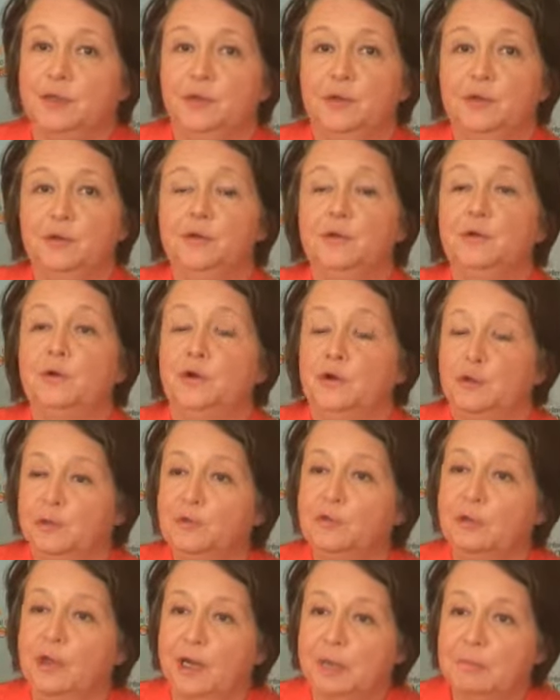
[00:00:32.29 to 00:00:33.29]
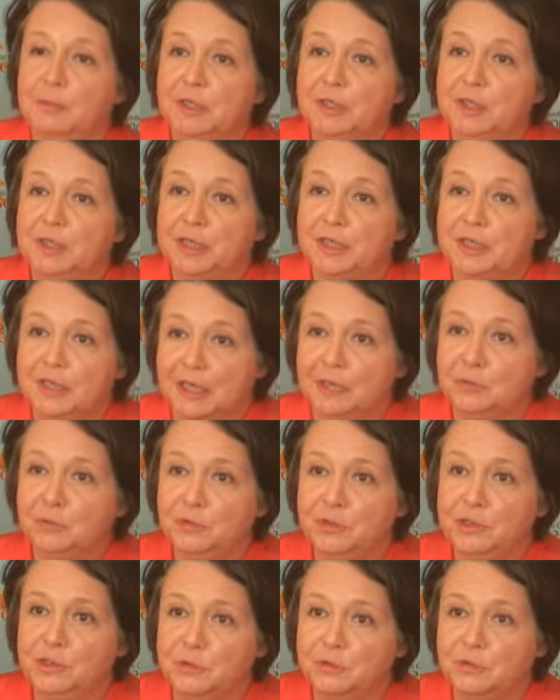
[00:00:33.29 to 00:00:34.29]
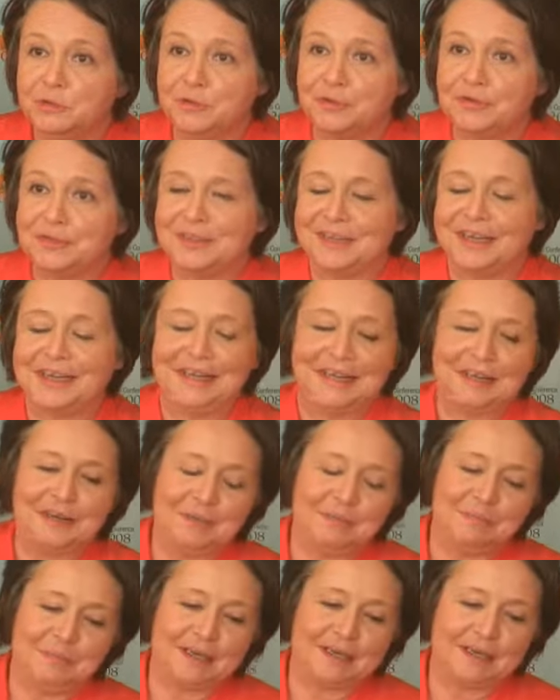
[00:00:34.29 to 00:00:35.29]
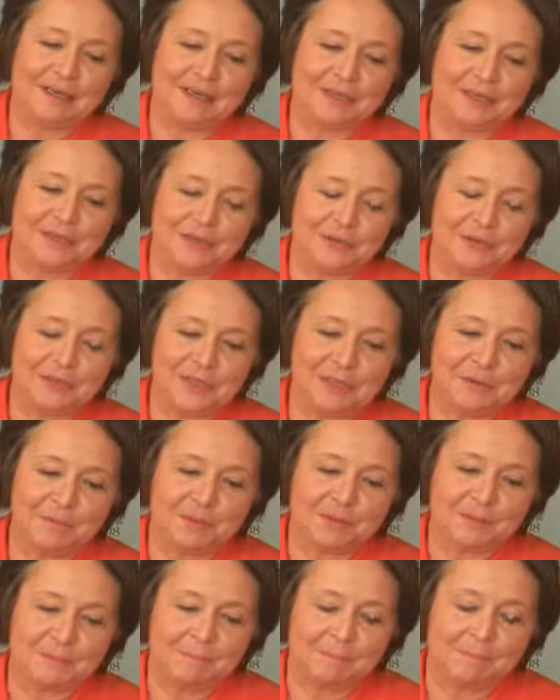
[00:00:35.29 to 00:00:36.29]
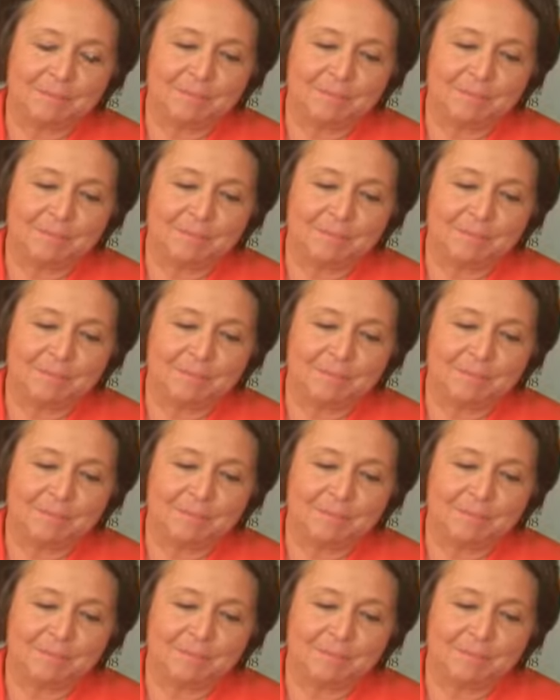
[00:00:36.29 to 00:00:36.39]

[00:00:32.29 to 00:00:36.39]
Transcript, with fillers: you know, to climate change and to the oceans. And I come back uh, on this one.